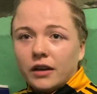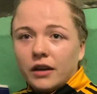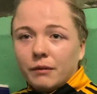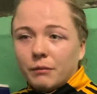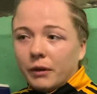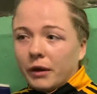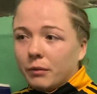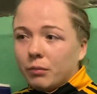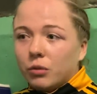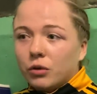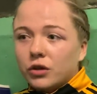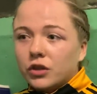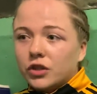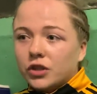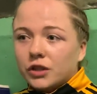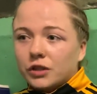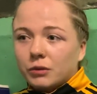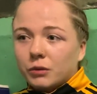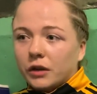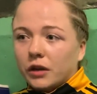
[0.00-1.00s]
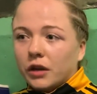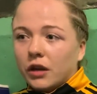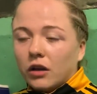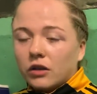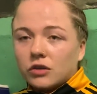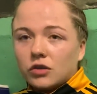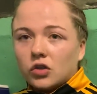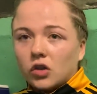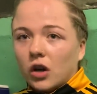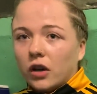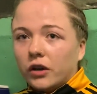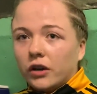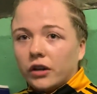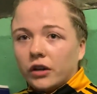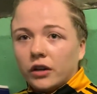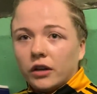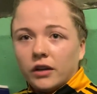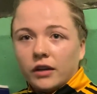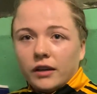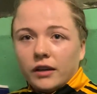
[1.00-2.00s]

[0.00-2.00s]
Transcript: my punches were a lot stronger.